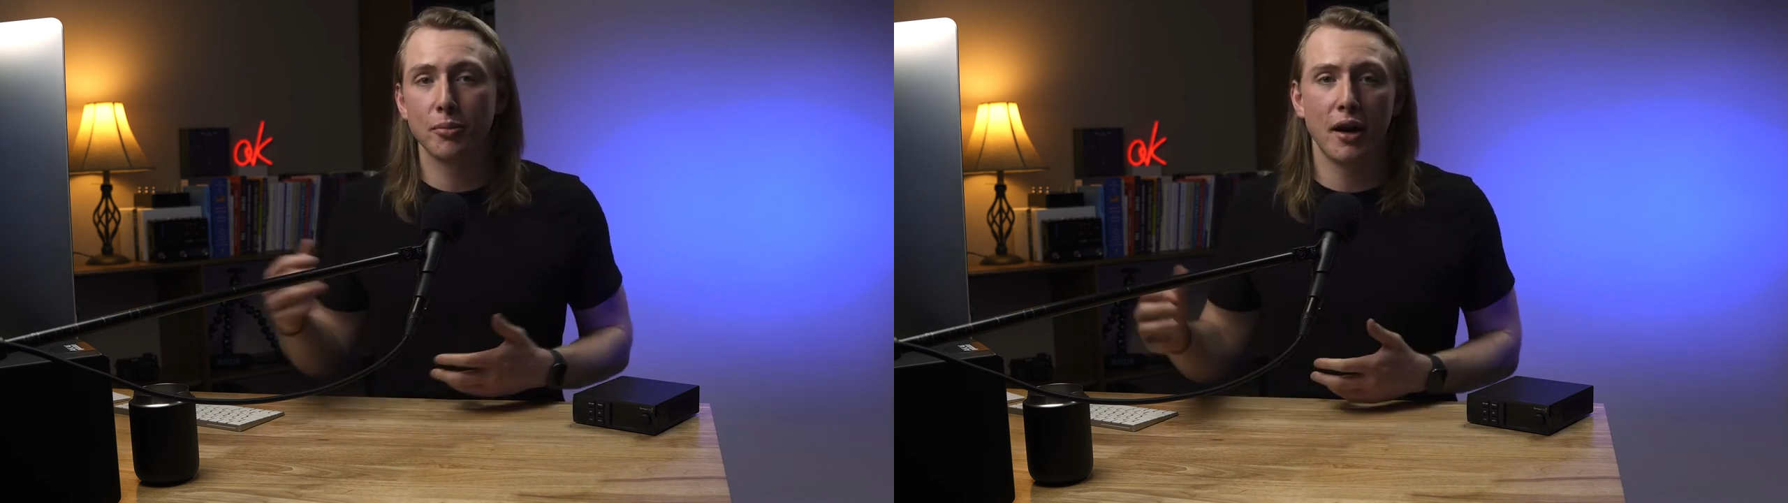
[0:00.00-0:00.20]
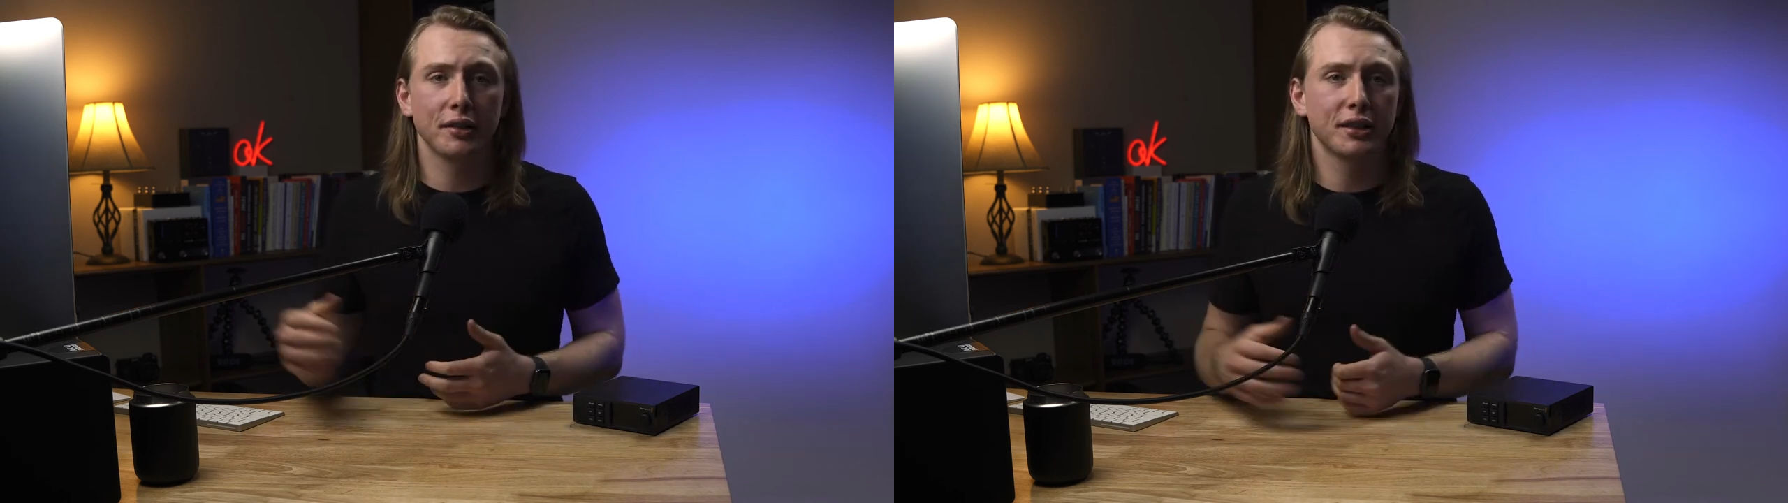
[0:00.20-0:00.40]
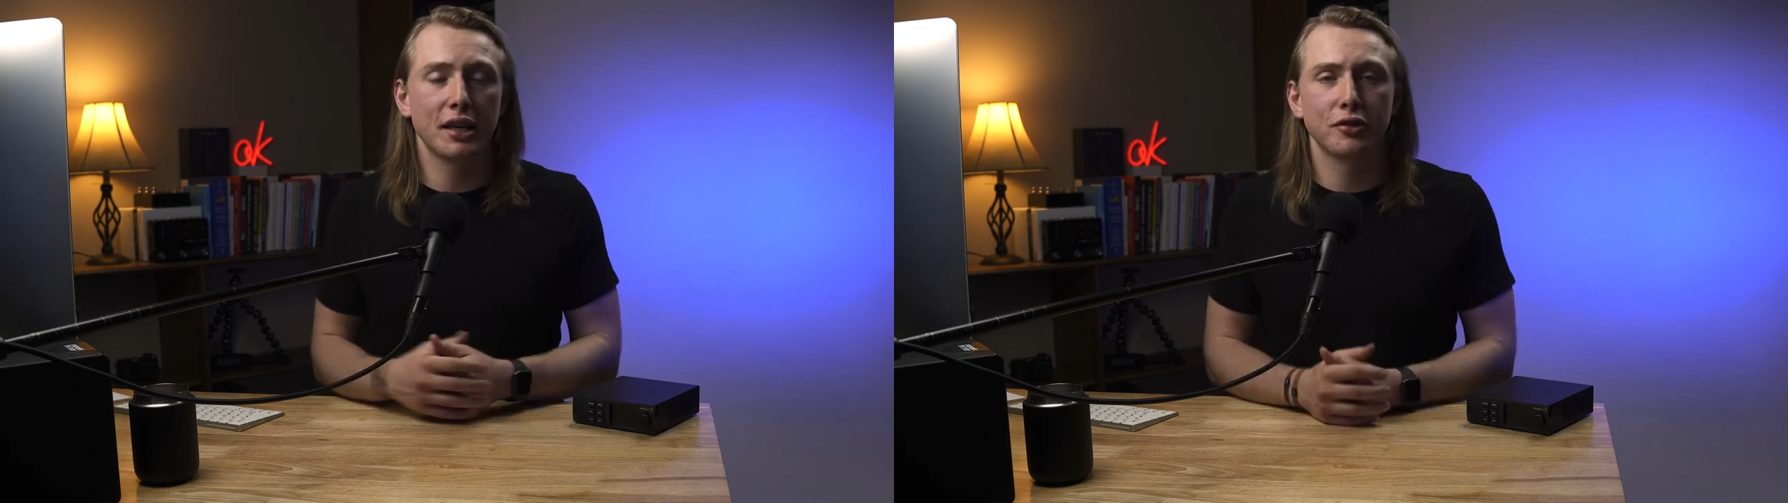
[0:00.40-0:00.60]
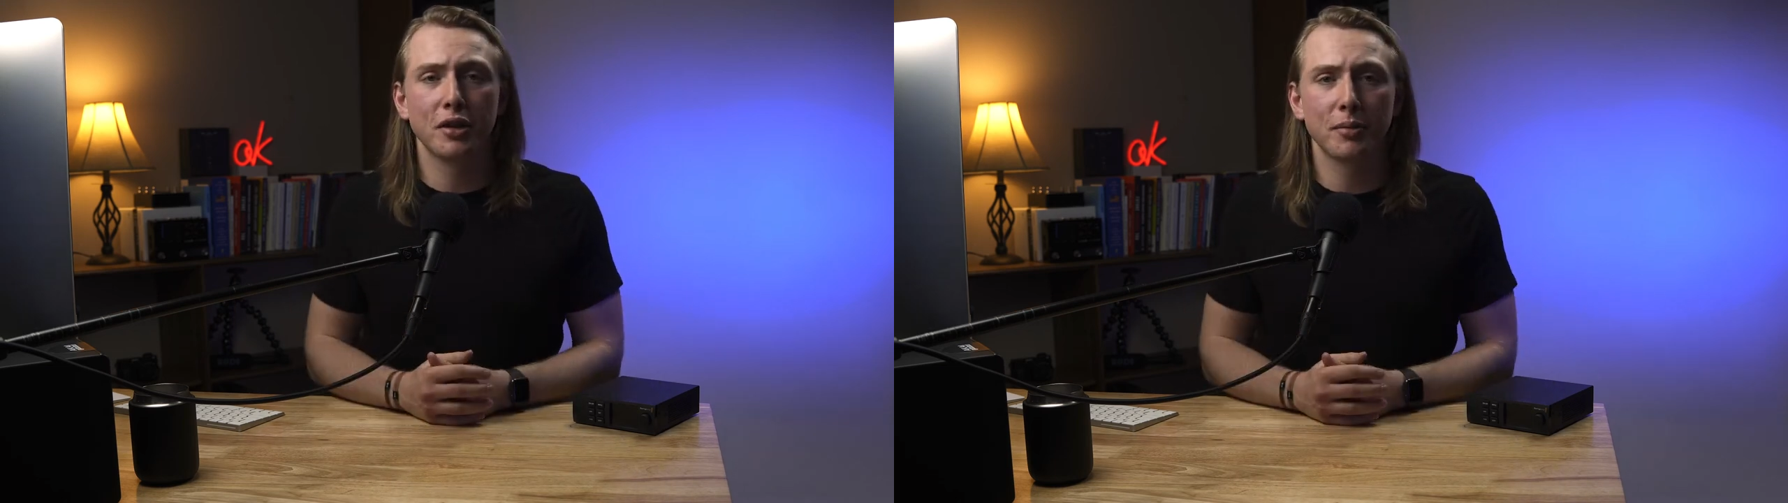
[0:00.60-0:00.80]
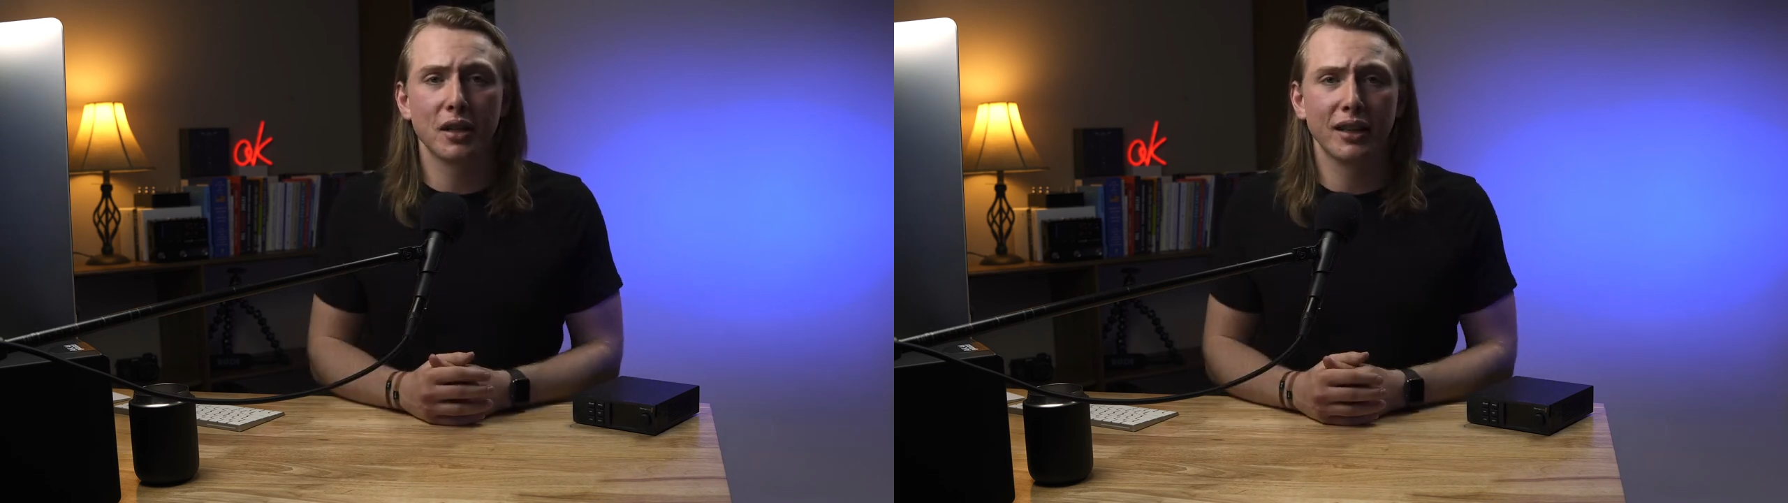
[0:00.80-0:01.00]
or
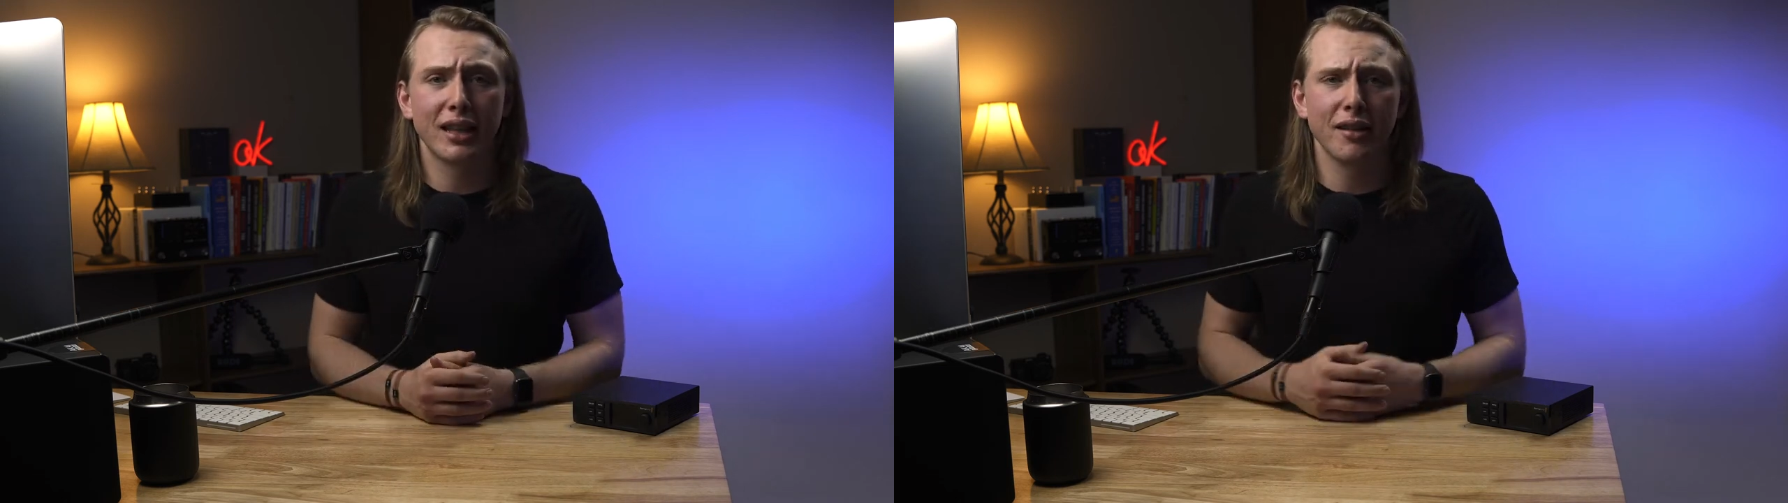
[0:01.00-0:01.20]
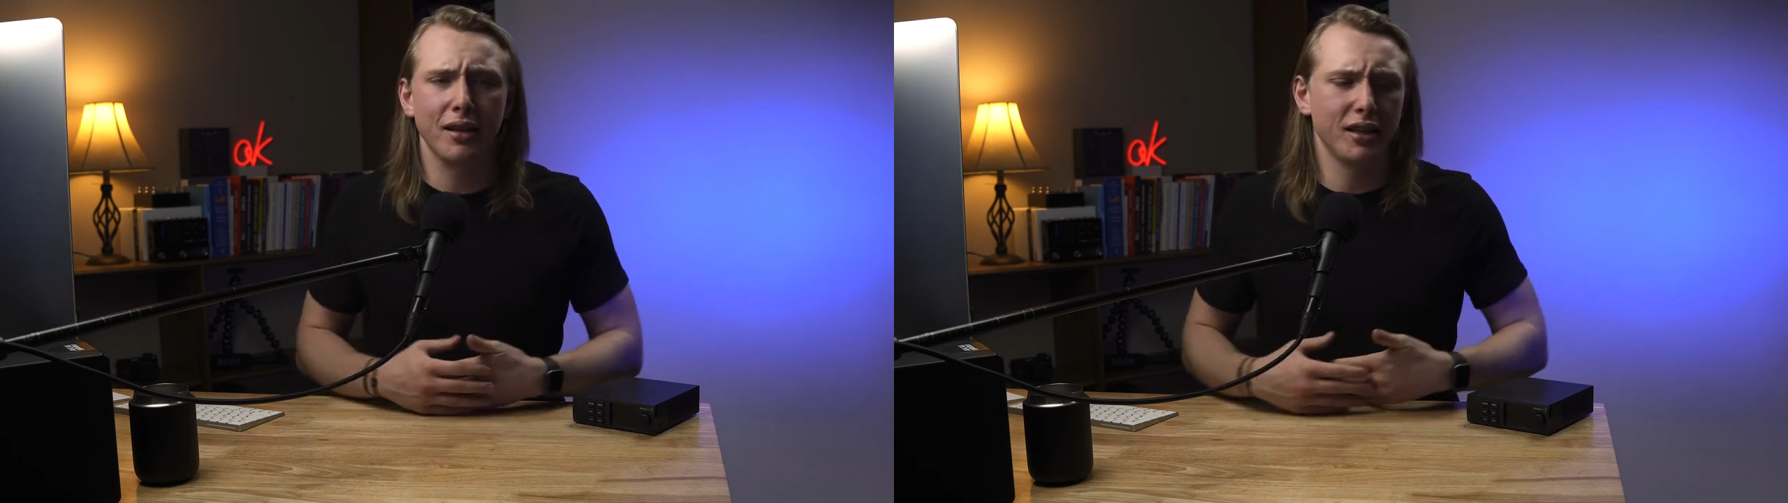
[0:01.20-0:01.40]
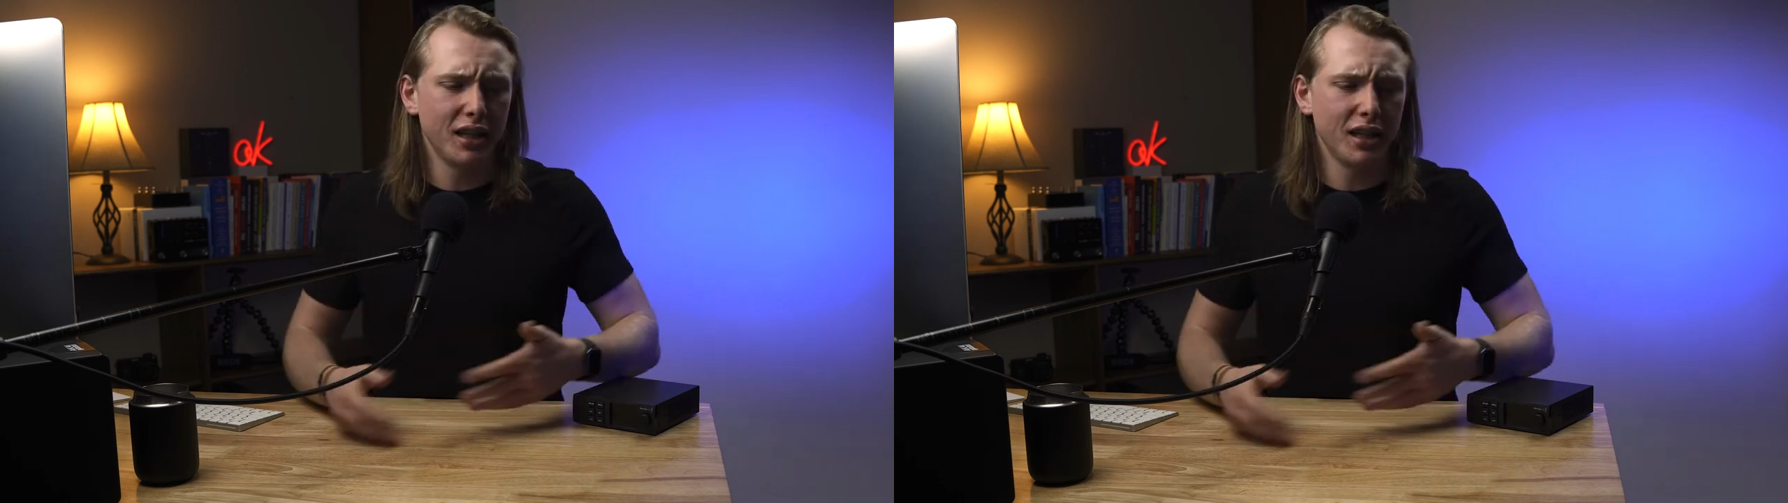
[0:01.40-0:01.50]
Boxcast or something like that,